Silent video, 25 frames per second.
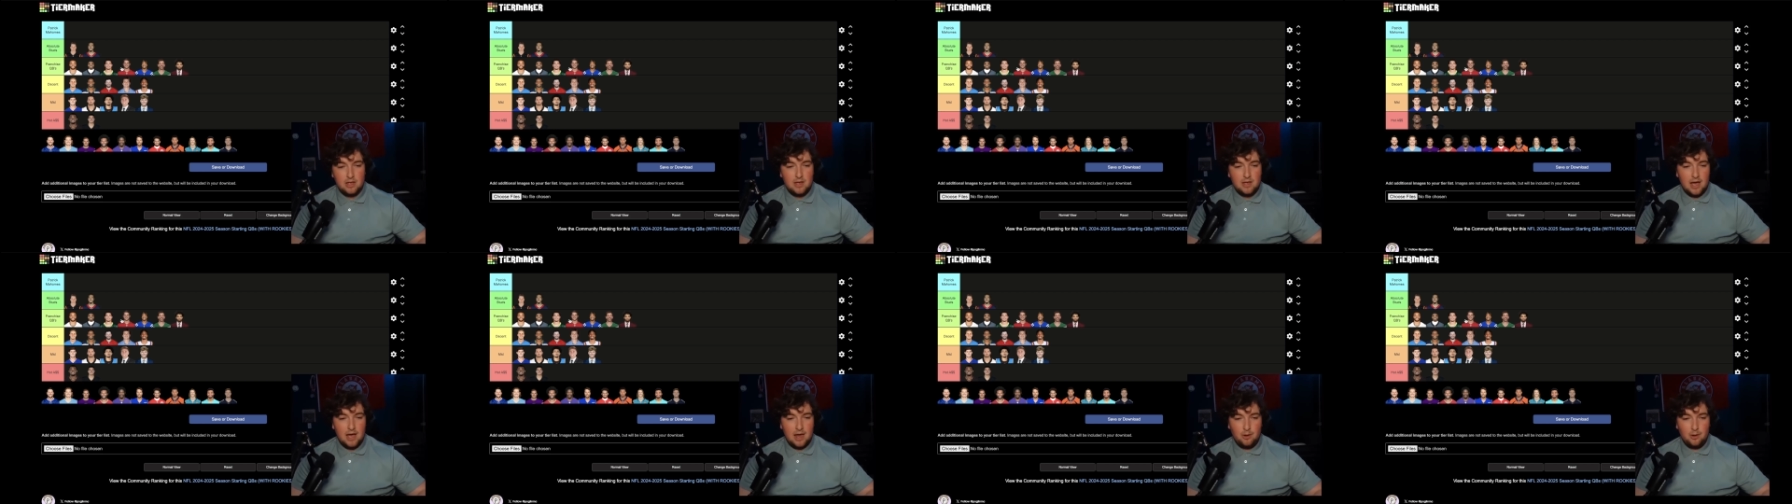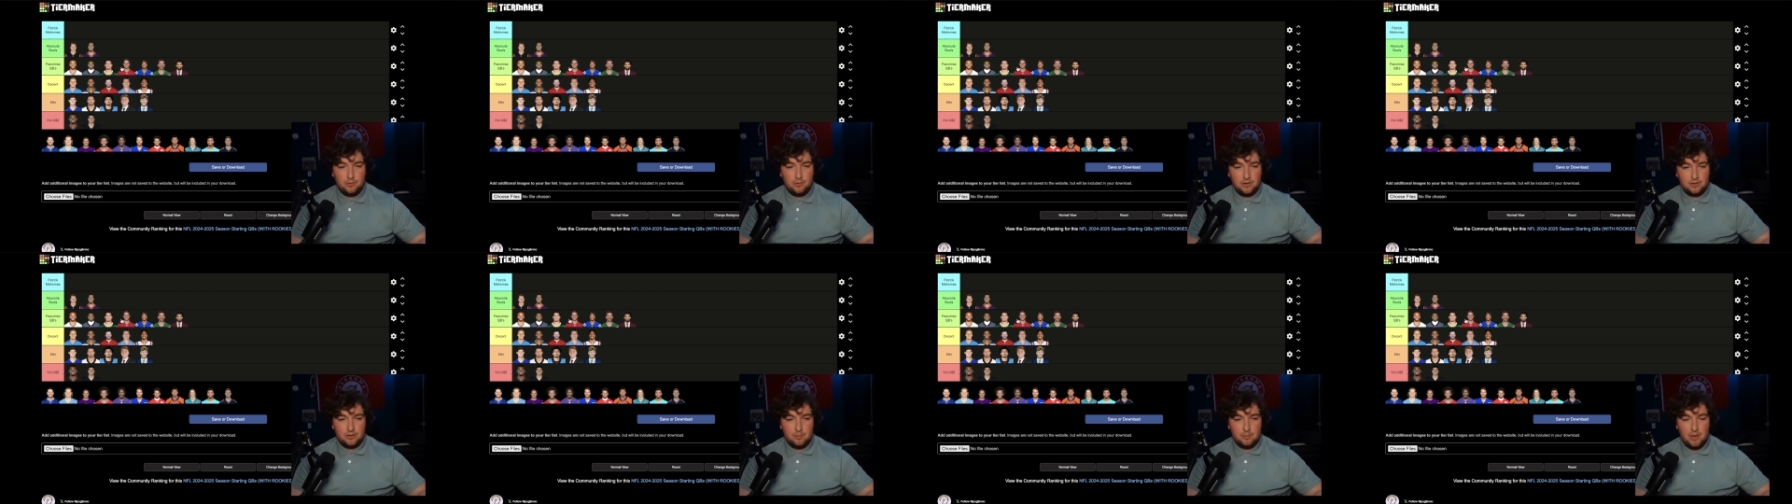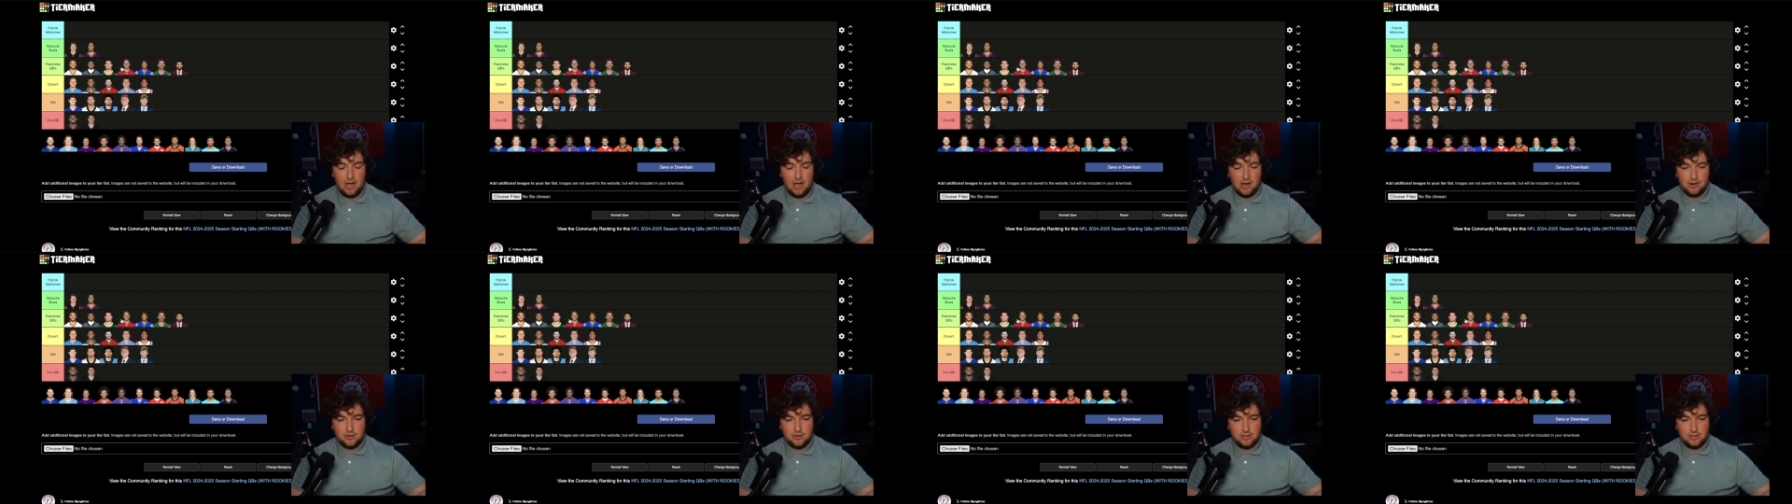I don't think the
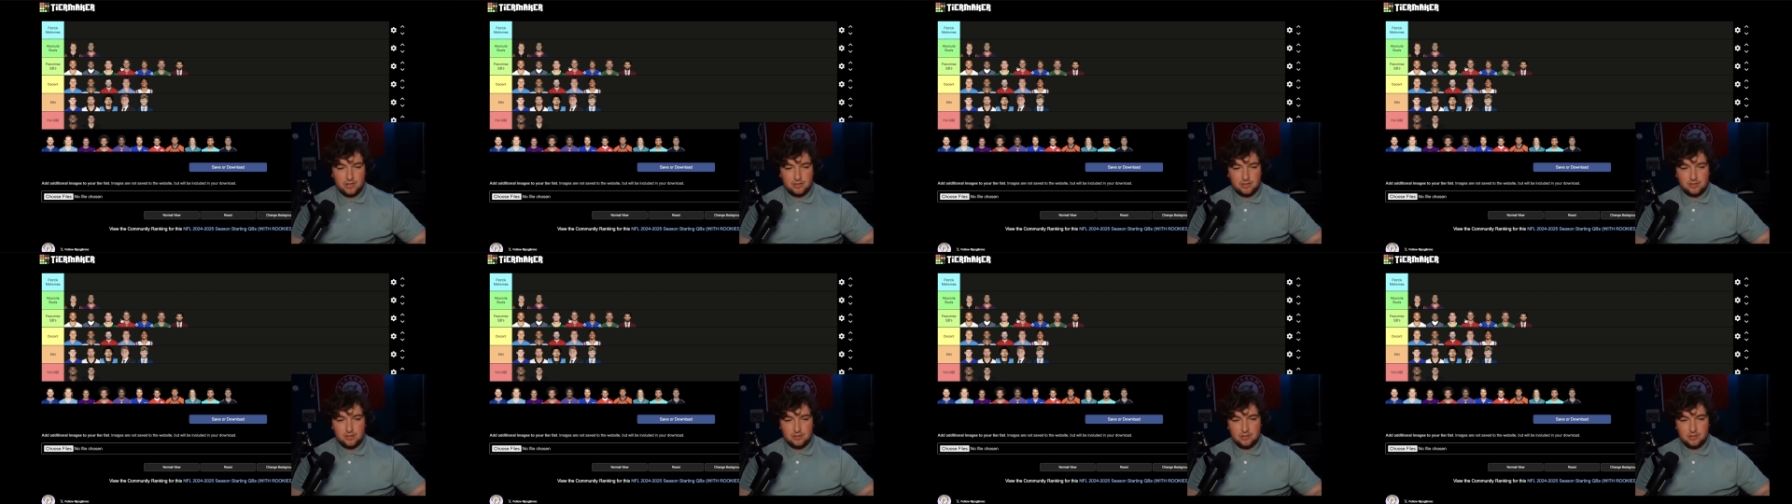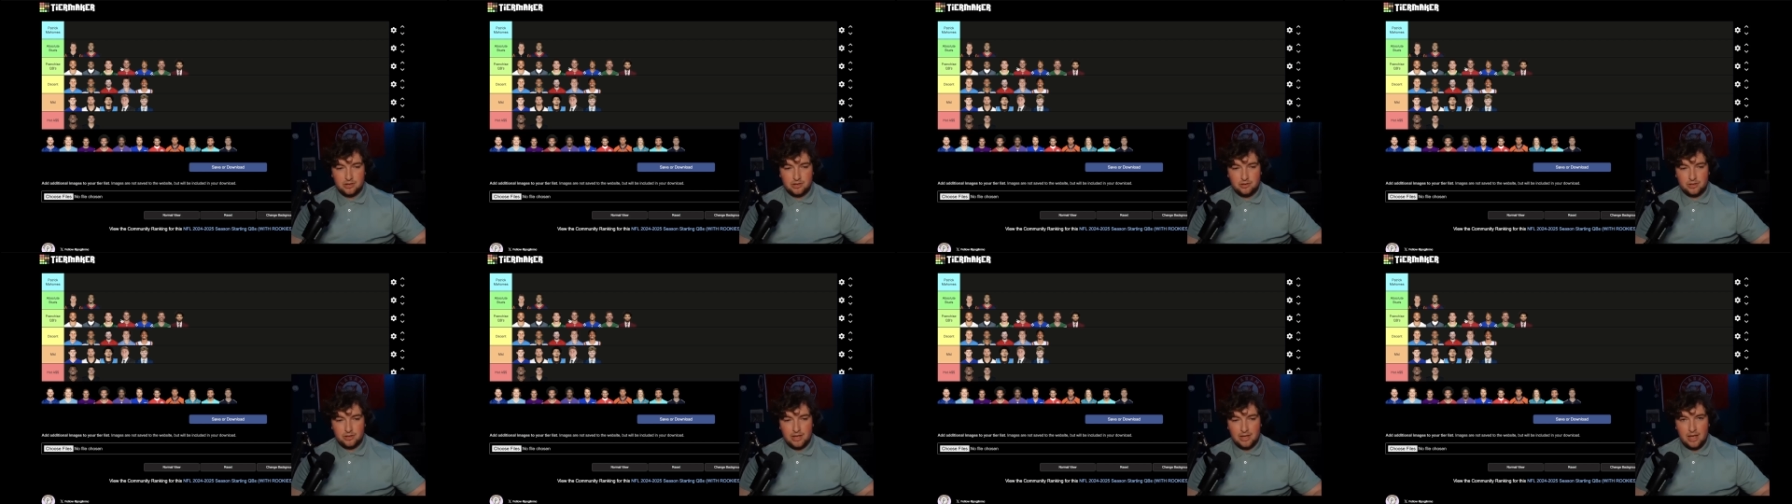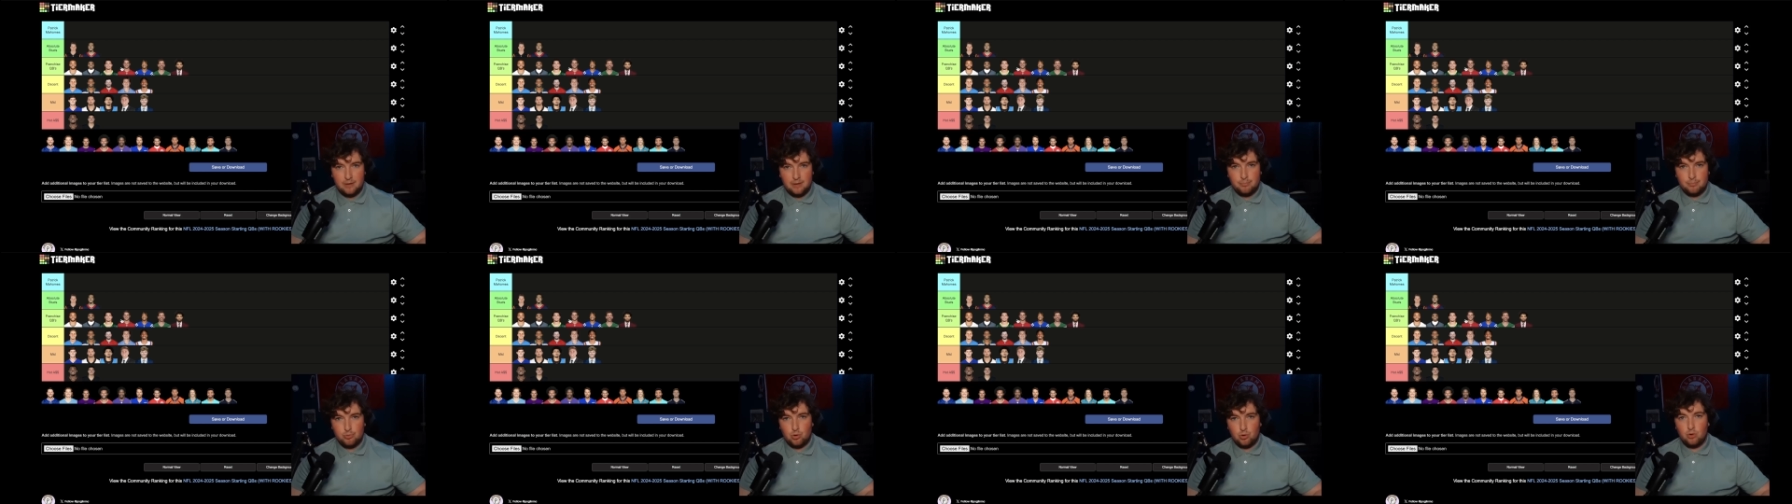Packers necessarily
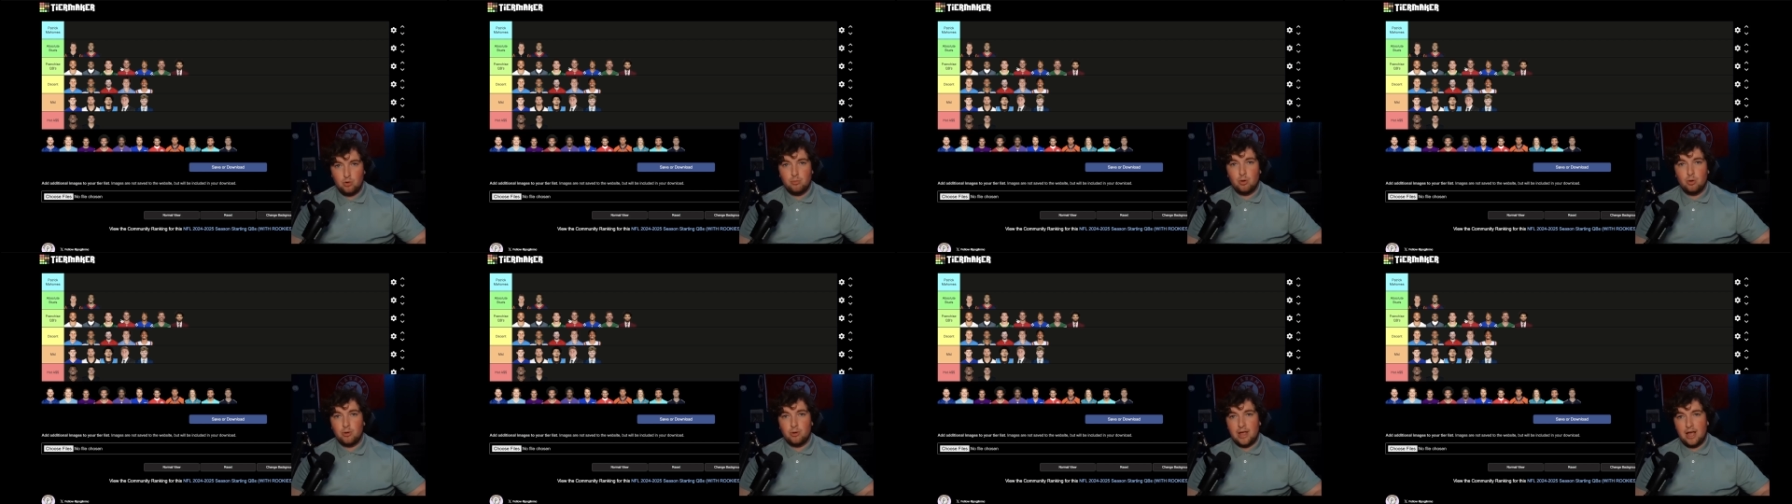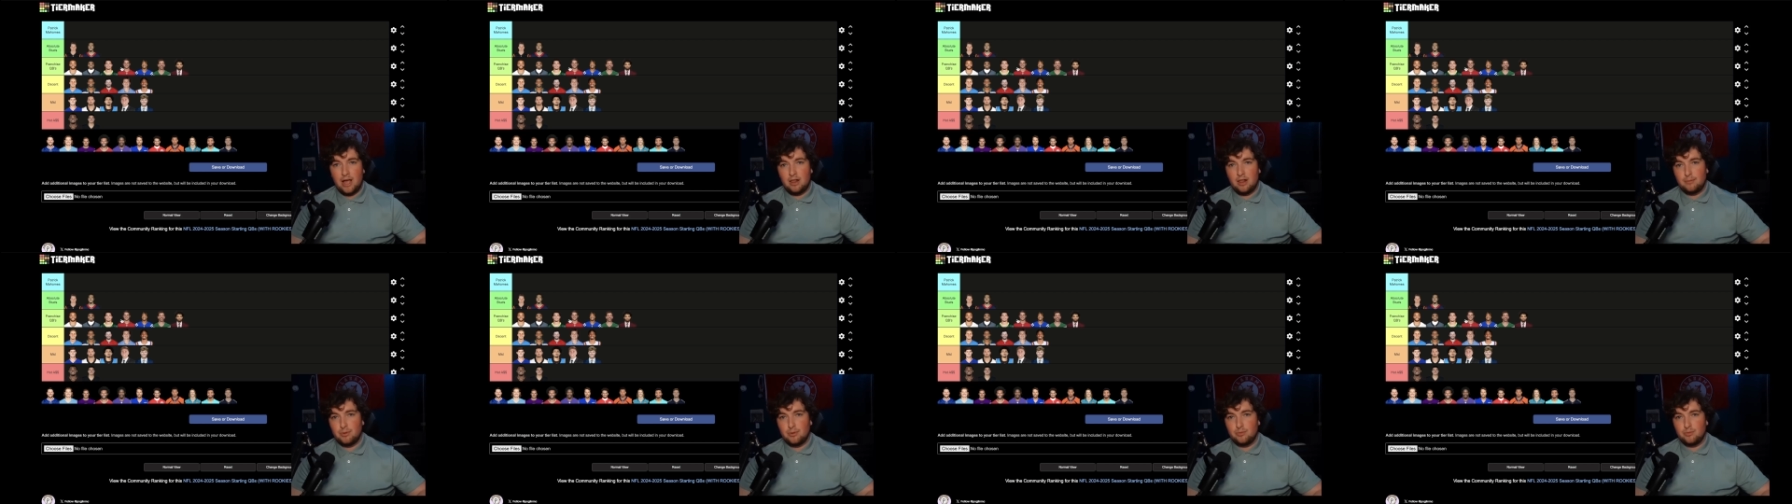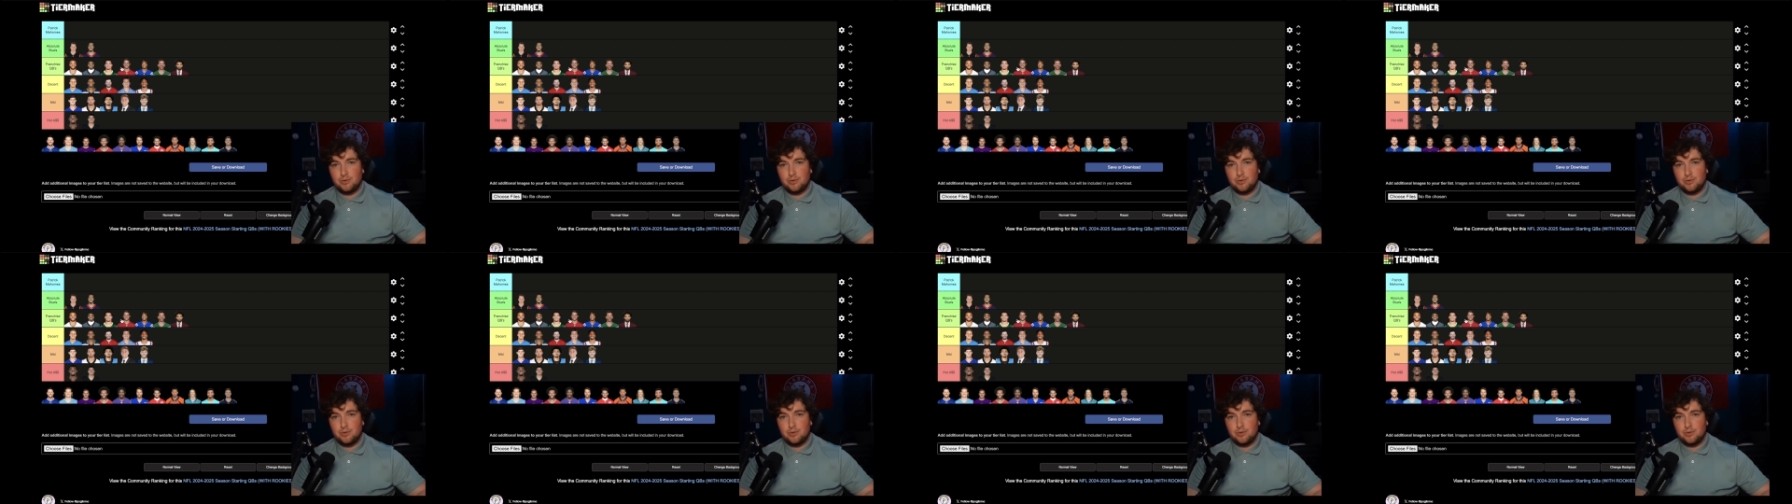had Pro Bowl caliber